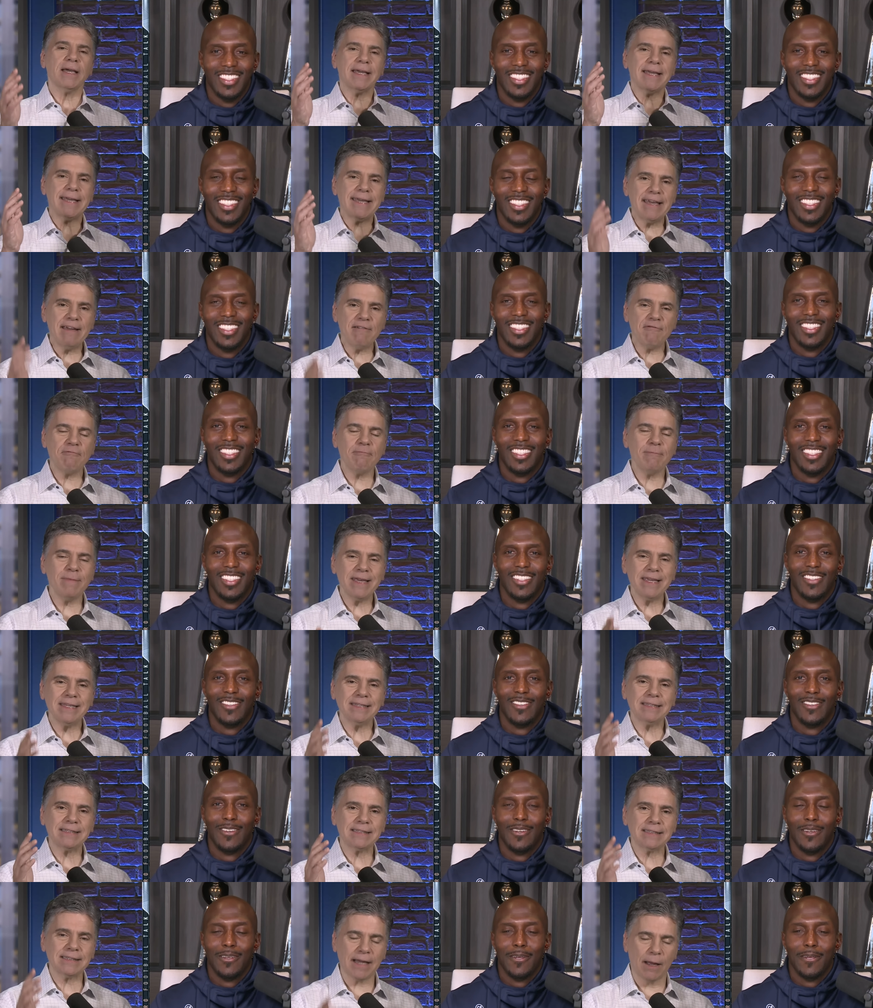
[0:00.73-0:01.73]
Speaker 1: Give me
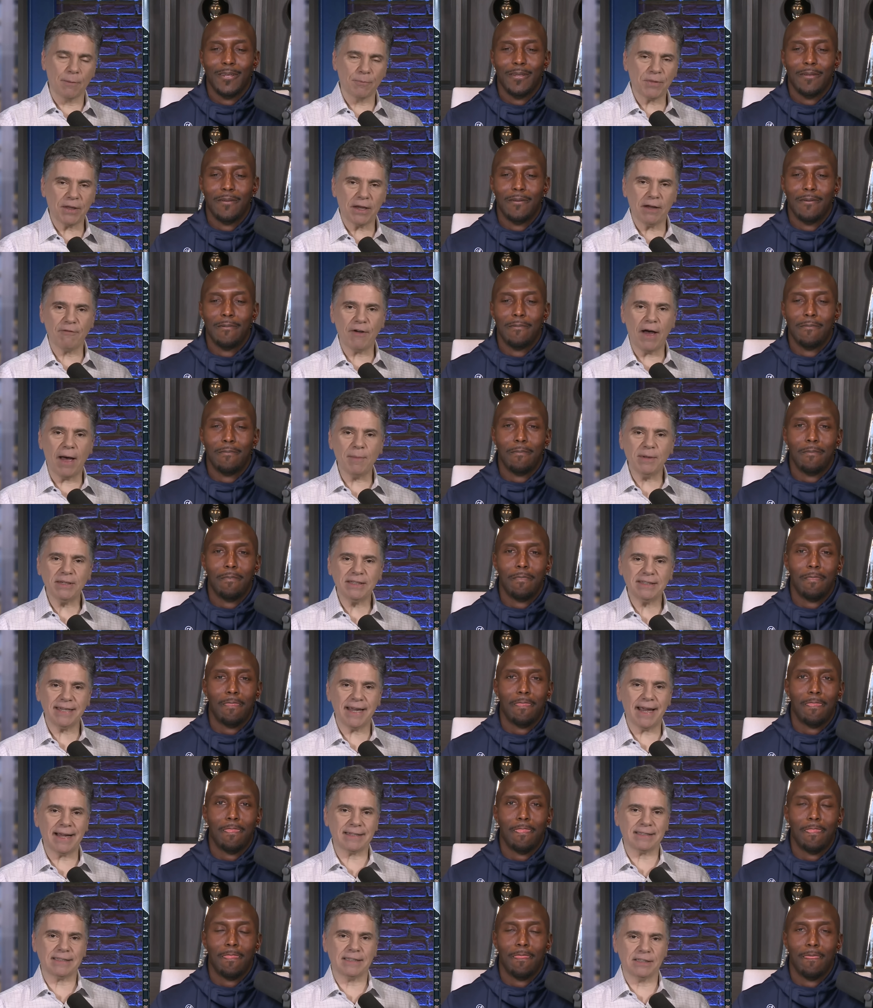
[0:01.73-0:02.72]
something. If I'm a
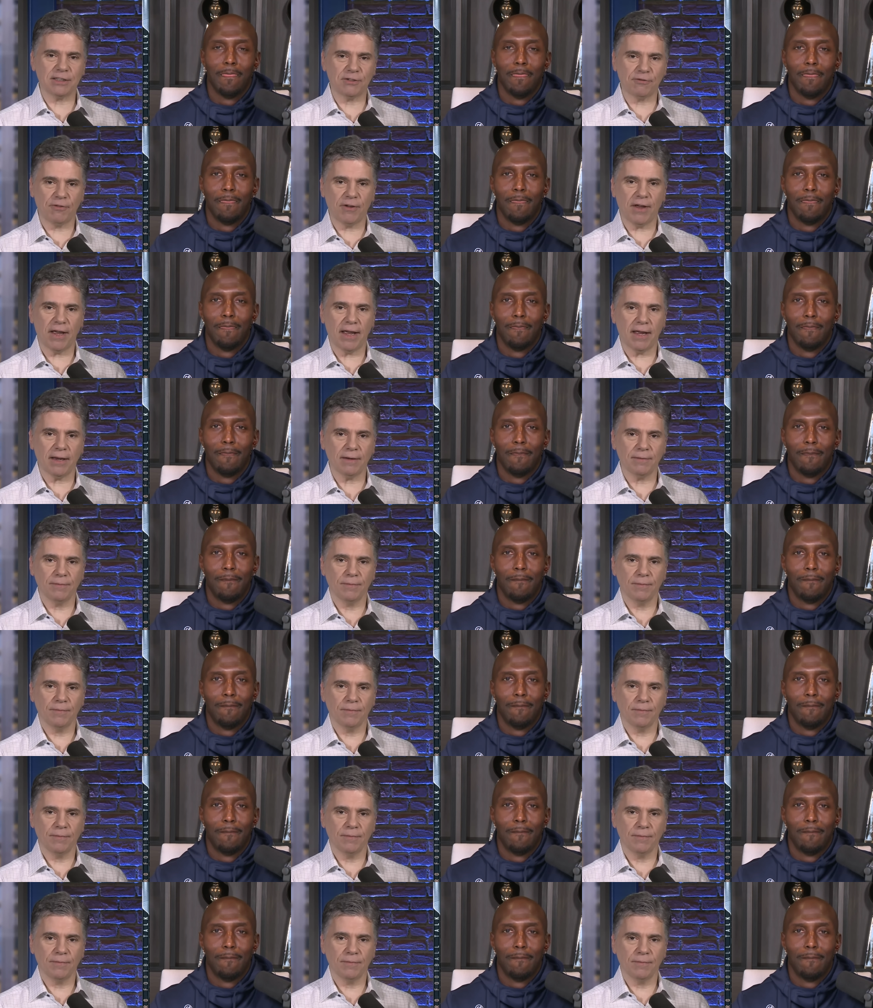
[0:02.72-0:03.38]
Texans fan,